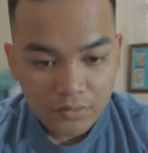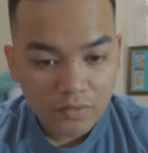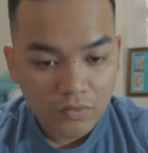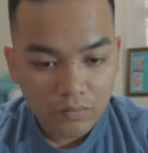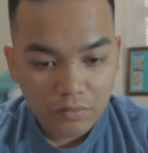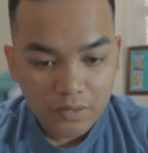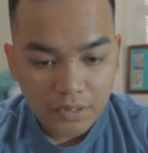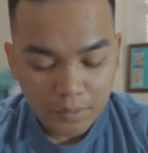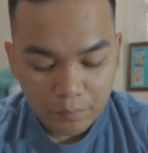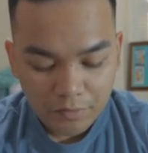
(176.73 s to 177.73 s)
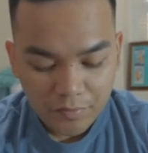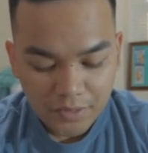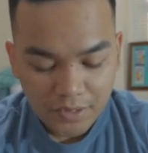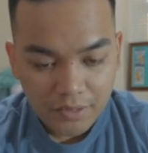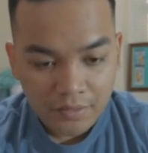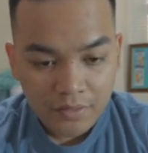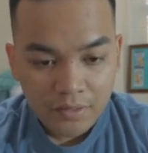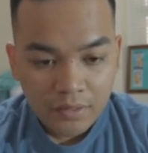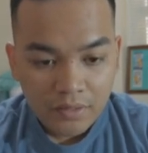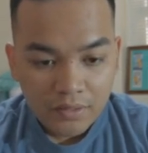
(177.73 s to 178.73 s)
the corners got a perfect 10.
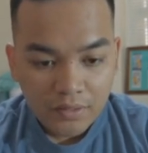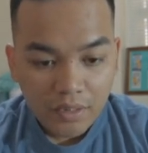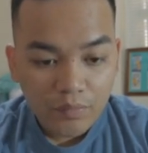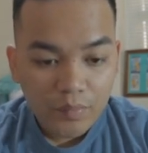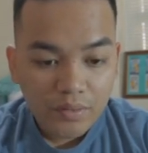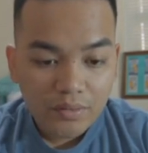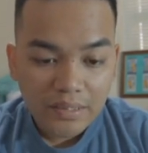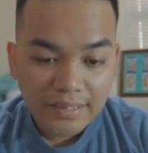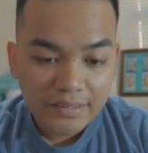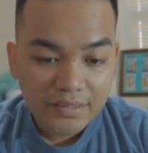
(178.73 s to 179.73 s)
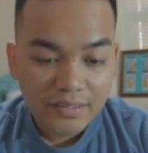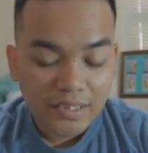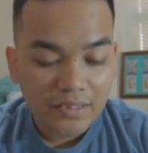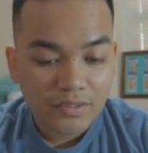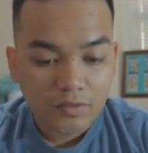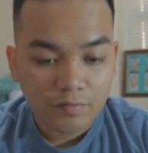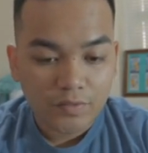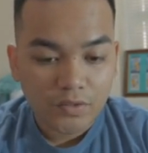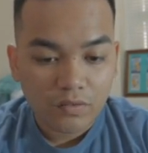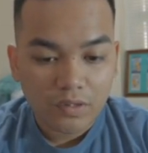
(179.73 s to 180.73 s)
Centering, edges, and
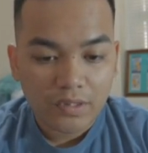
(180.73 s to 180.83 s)
surface all got